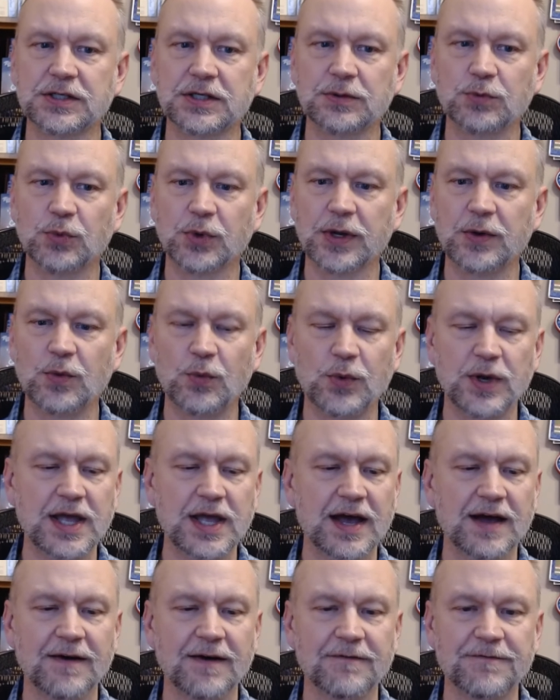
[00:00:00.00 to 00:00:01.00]
We
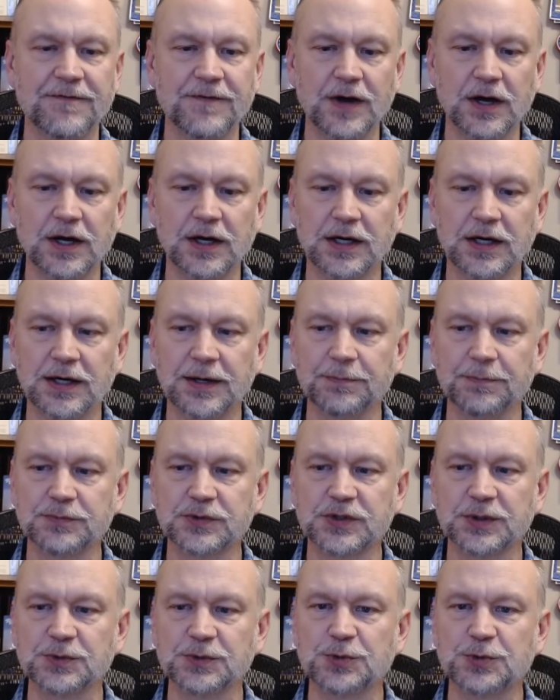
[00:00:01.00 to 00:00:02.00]
have
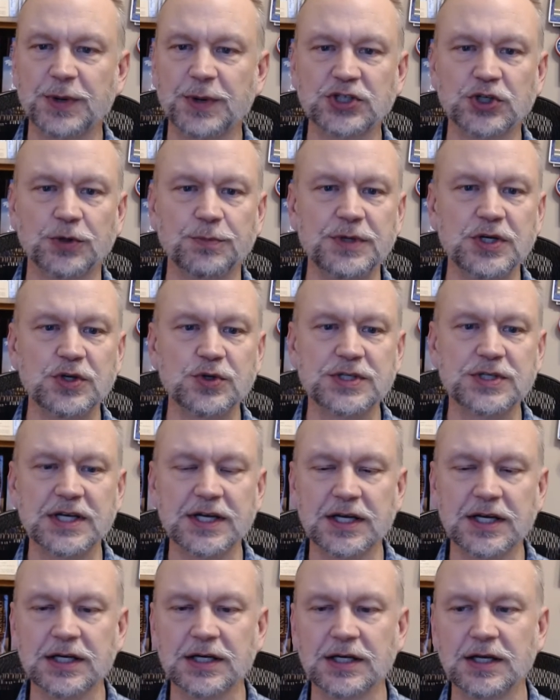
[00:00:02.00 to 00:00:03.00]
some special
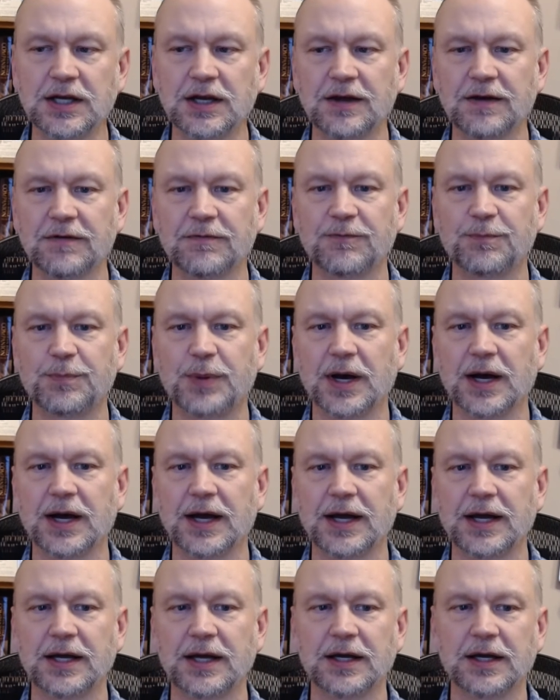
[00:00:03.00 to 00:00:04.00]
music
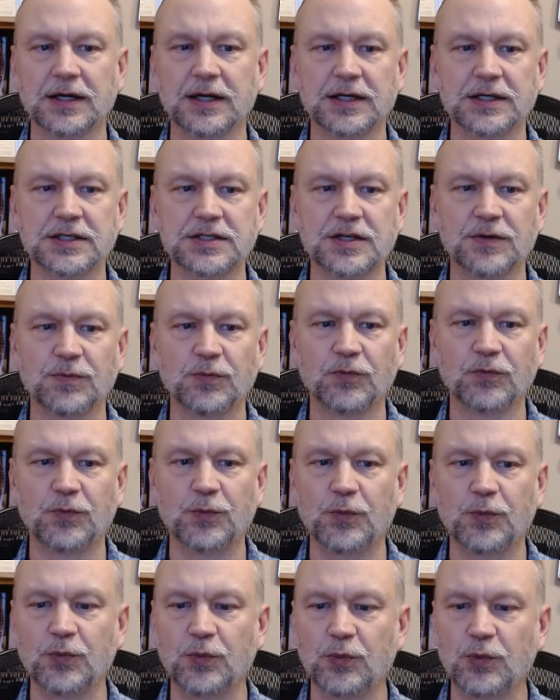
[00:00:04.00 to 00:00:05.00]
by some
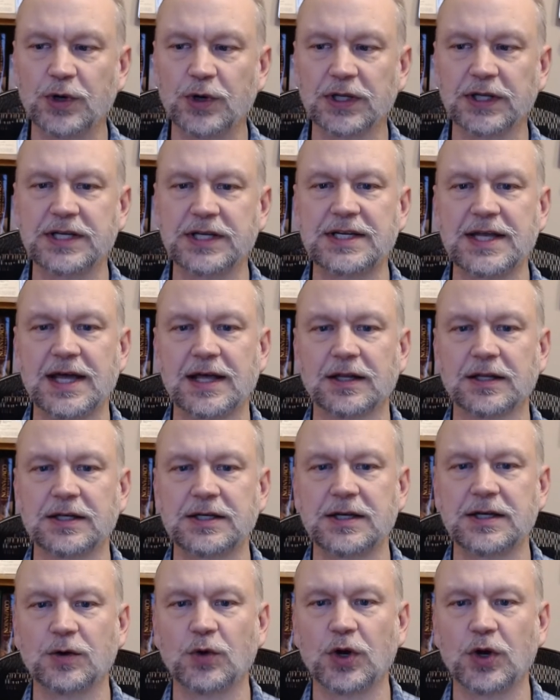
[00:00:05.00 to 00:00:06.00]
really
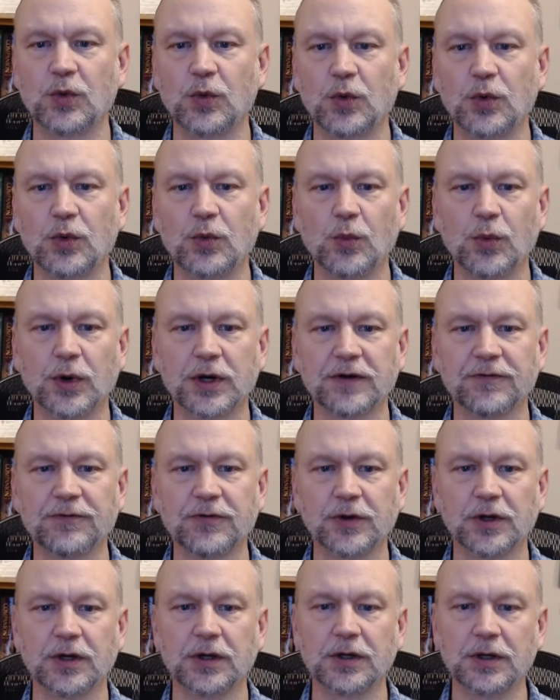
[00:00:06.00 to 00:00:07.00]
talented and
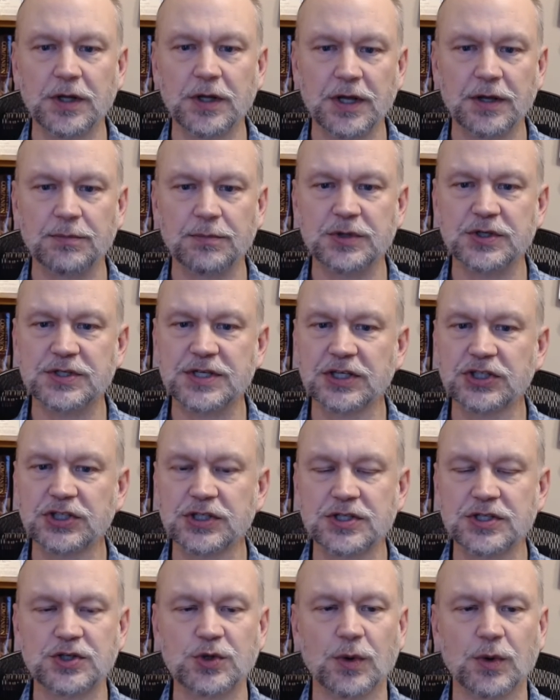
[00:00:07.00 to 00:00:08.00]
wonderful
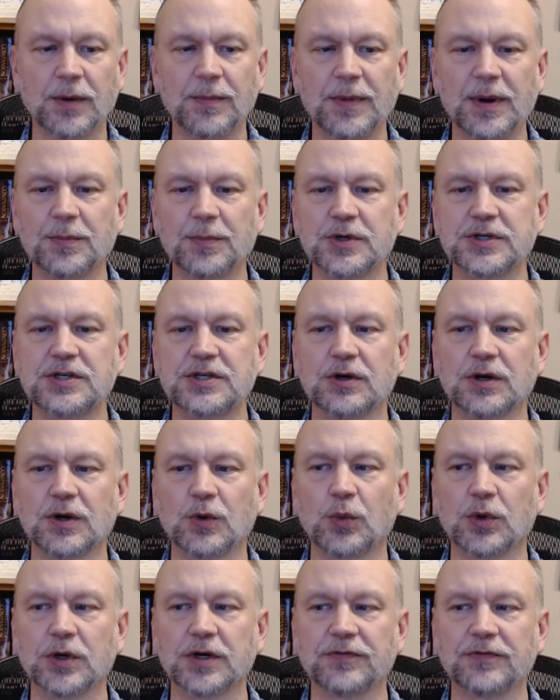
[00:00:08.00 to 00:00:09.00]
musicians who are members here
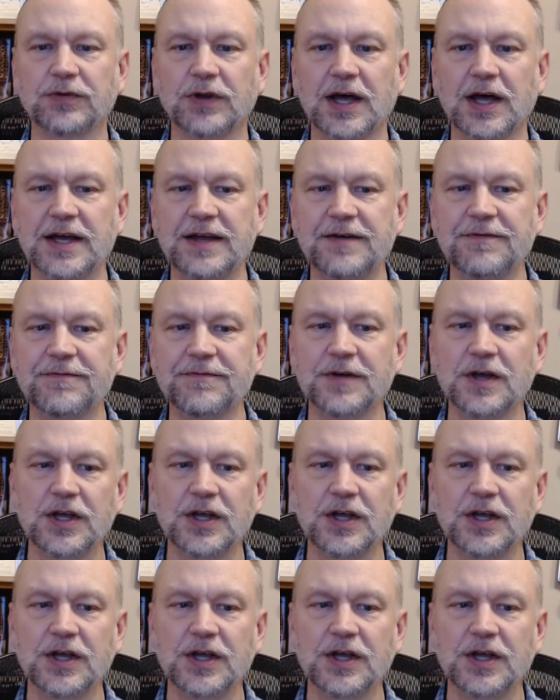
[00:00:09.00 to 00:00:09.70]
at Word of Life.